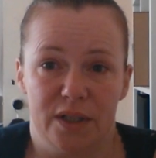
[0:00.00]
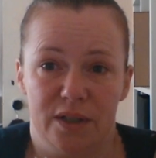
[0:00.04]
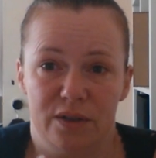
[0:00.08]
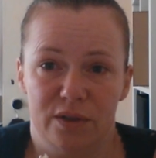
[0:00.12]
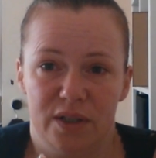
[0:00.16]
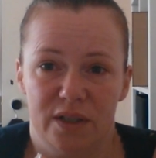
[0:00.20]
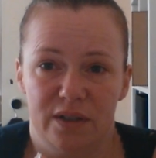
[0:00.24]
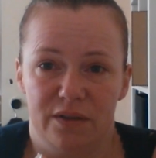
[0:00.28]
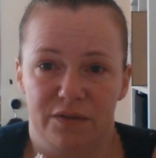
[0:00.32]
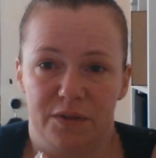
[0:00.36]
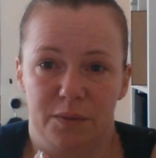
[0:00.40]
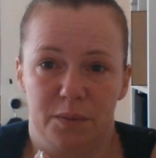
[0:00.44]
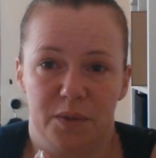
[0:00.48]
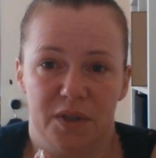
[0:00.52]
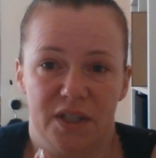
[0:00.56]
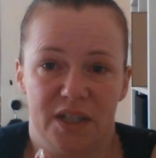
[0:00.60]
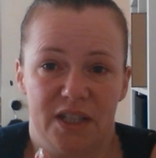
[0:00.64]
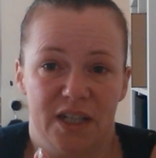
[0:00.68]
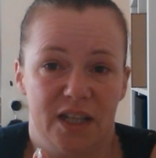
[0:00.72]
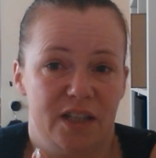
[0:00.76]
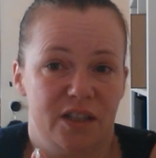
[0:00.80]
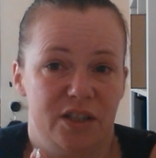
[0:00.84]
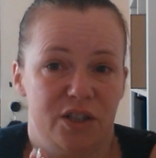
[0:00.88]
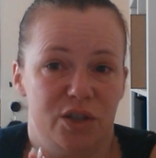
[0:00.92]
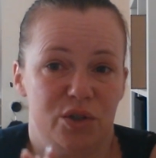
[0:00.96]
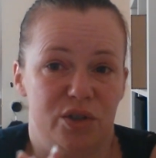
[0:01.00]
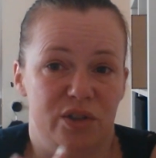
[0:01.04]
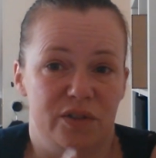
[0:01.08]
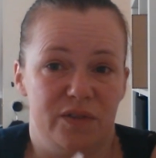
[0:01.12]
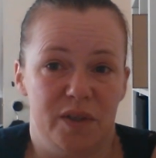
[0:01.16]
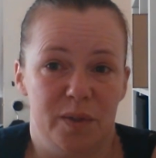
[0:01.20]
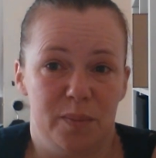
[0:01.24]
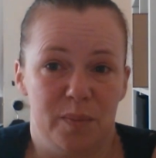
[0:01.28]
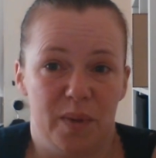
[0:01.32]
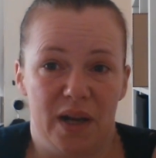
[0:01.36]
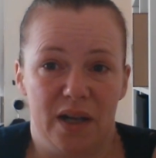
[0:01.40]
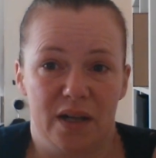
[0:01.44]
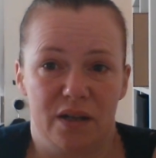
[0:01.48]
know if I'm going to get the use
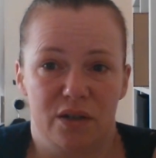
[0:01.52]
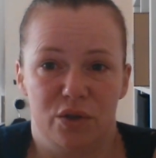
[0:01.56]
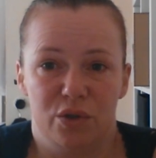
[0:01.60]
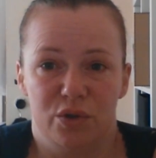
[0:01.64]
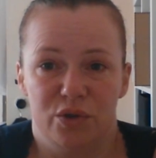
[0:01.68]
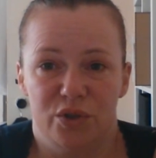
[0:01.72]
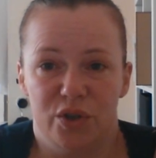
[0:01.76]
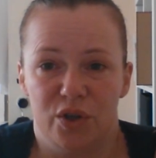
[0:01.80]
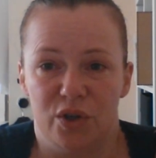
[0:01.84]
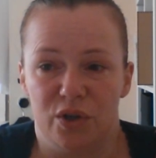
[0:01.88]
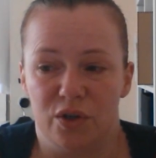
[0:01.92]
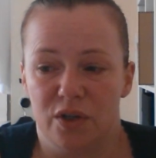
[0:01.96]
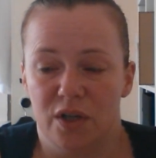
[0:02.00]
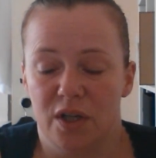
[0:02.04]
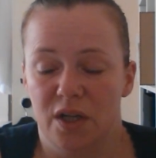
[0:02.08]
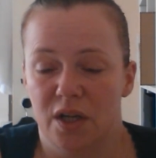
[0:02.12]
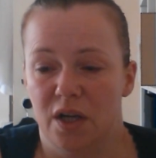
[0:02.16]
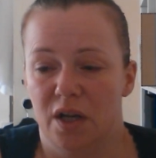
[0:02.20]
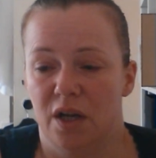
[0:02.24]
of it back or not.